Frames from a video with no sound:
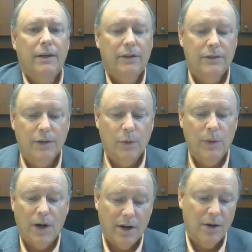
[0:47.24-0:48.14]
So,
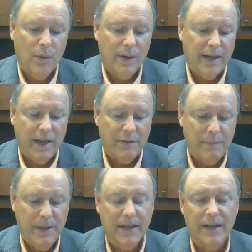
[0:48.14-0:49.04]
we are going to have a
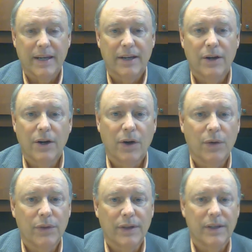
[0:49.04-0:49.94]
picnic
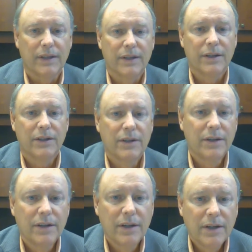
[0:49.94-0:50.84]
on the
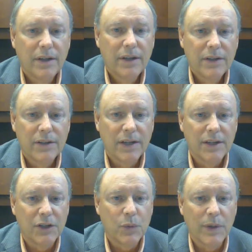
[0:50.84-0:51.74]
Sunday
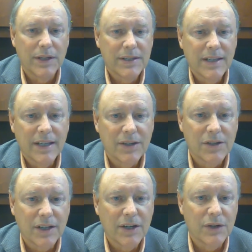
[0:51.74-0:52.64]
the 26th
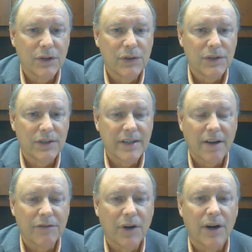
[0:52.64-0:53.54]
to introduce this
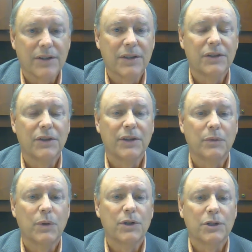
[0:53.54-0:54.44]
after our 10:30
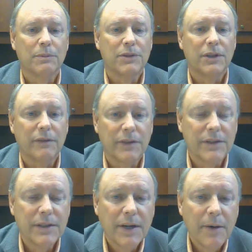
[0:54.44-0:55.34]
worship
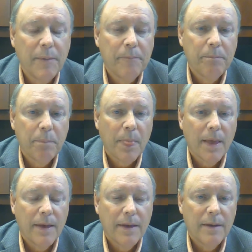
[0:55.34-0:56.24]
service.
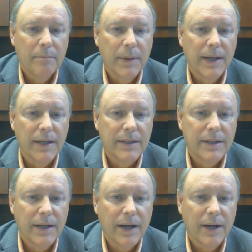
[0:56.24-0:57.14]
But
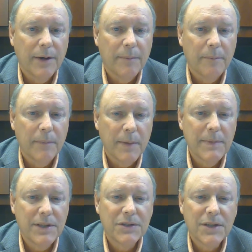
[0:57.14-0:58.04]
um, let
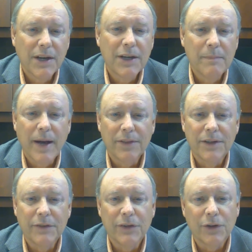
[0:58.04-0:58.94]
me just tell you about the
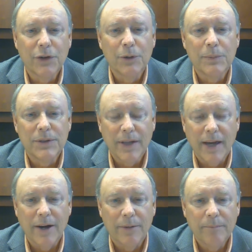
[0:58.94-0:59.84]
different groups
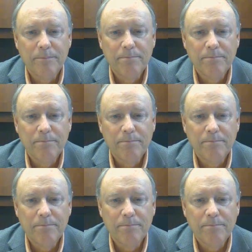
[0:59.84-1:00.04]
now.